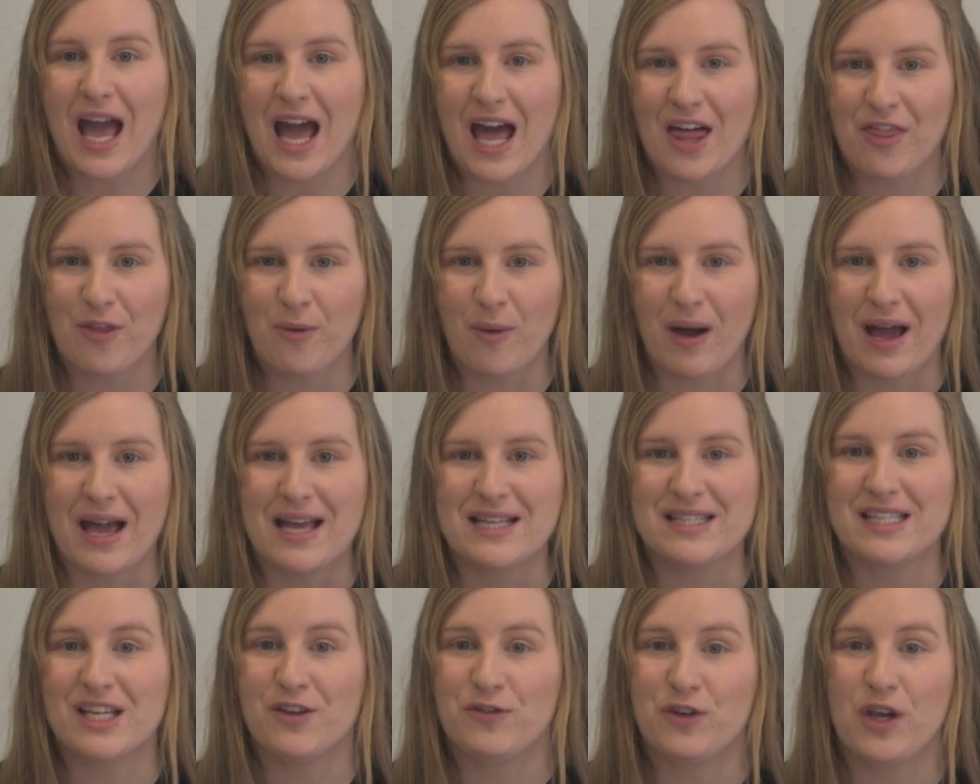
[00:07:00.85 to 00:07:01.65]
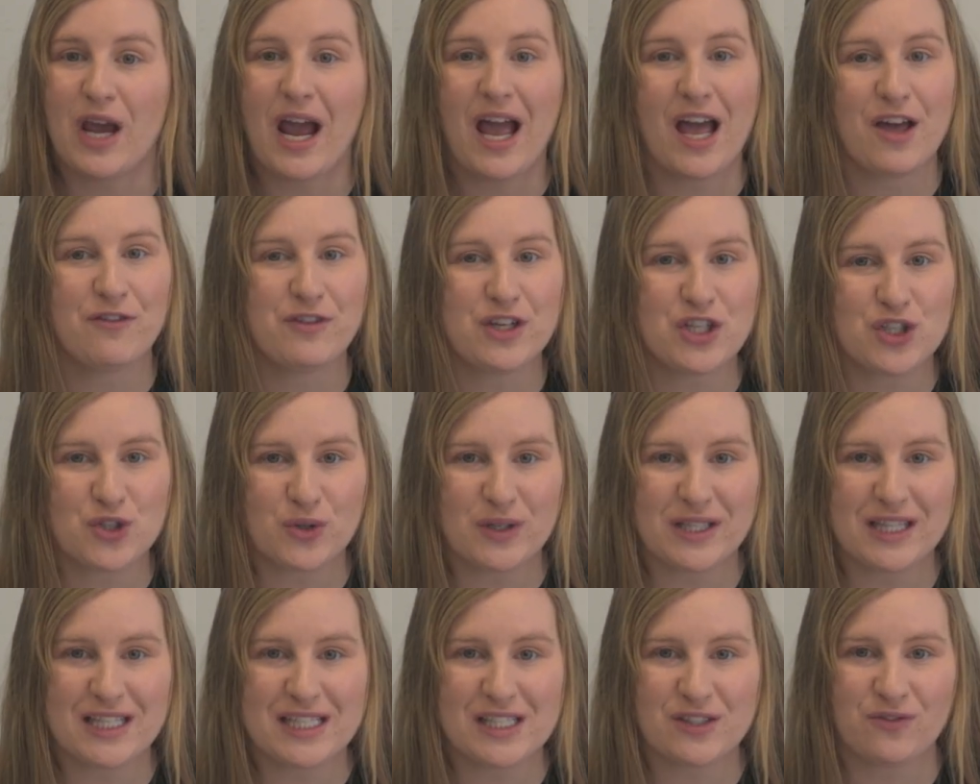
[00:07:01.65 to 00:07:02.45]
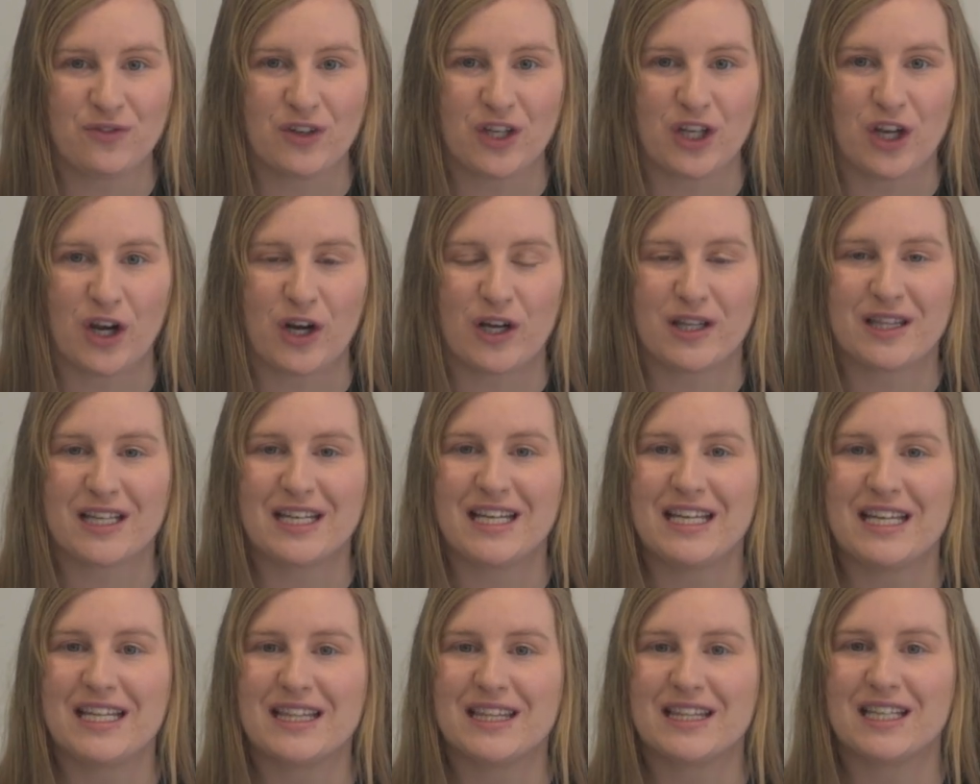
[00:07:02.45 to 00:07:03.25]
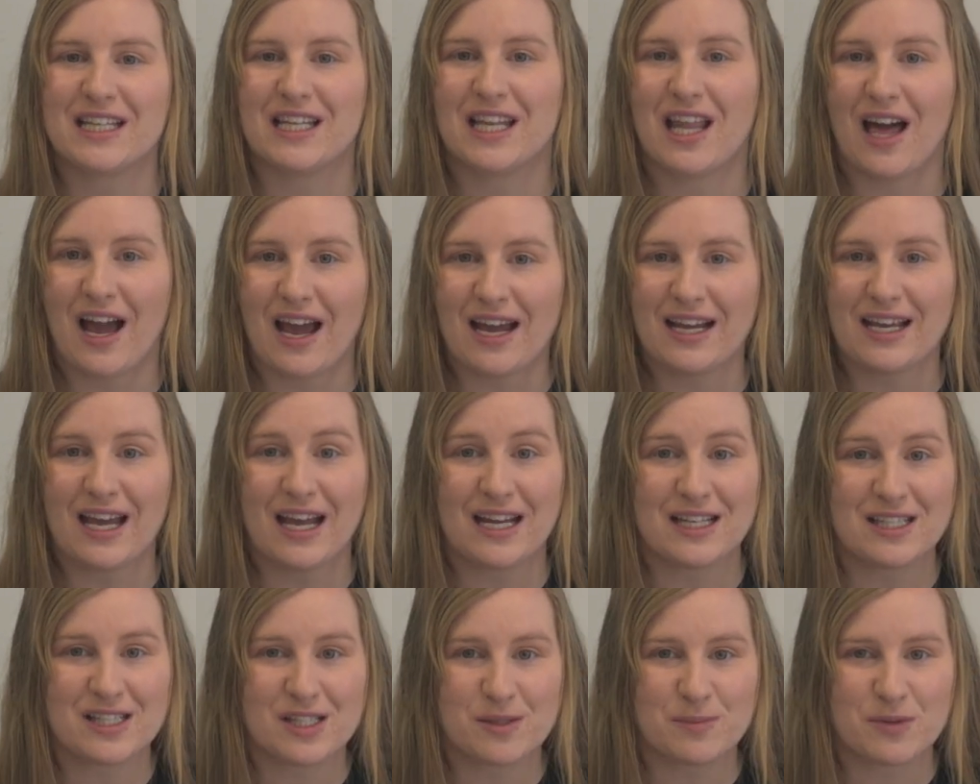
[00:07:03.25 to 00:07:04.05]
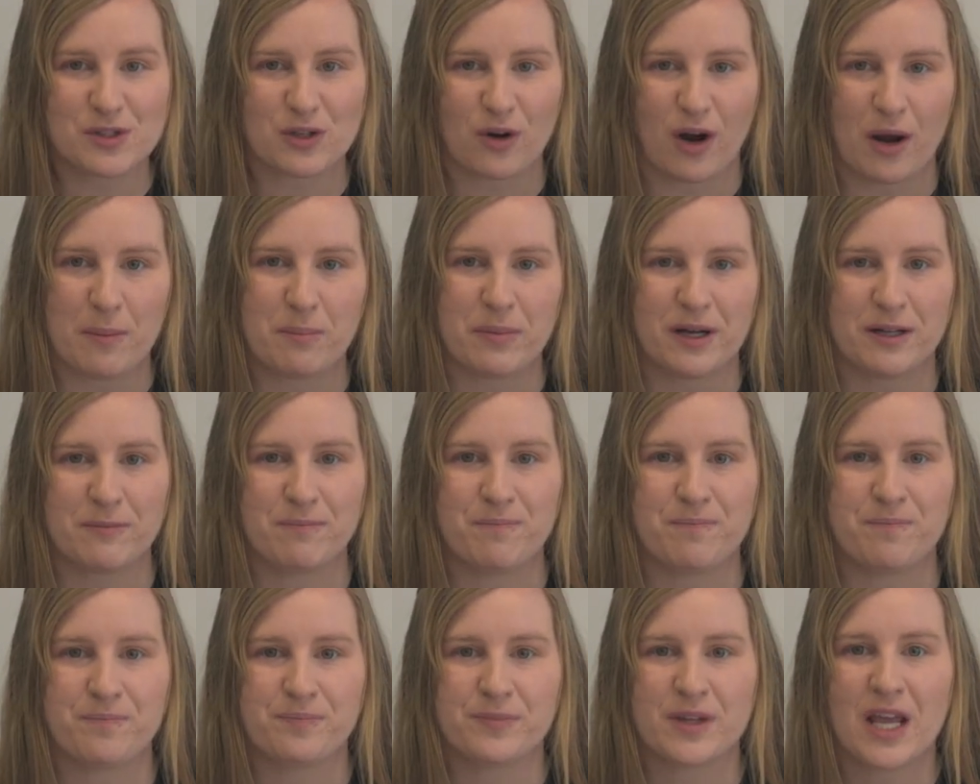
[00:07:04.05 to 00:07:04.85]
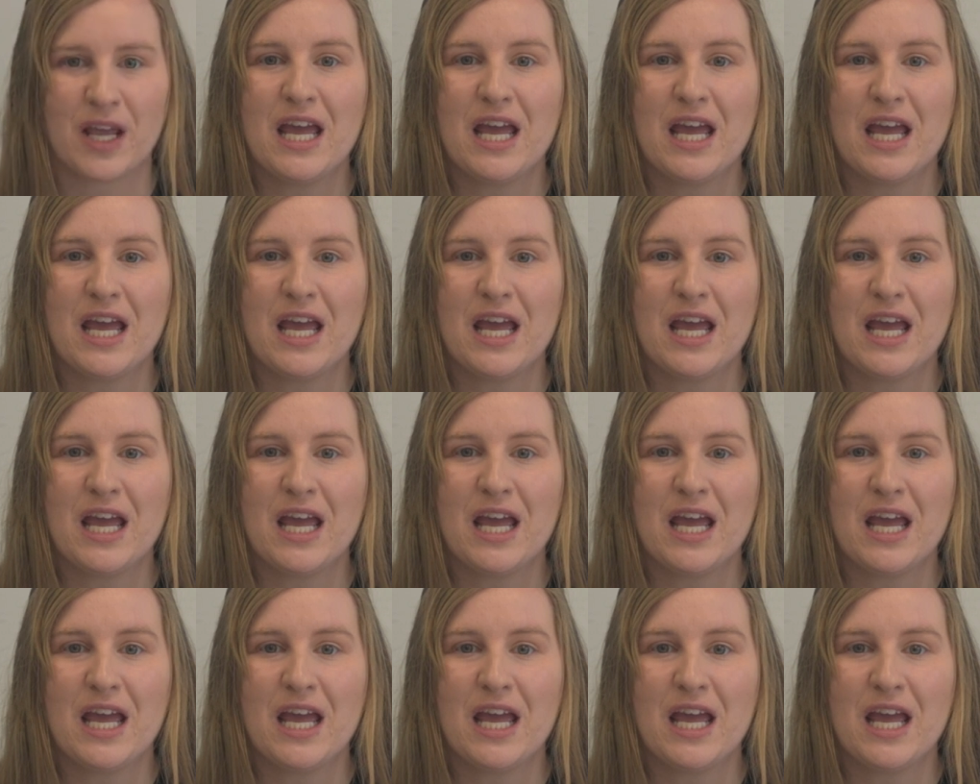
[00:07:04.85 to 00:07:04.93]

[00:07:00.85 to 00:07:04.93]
Otherwise, if you have enjoyed this video, then hit the like and subscribe button.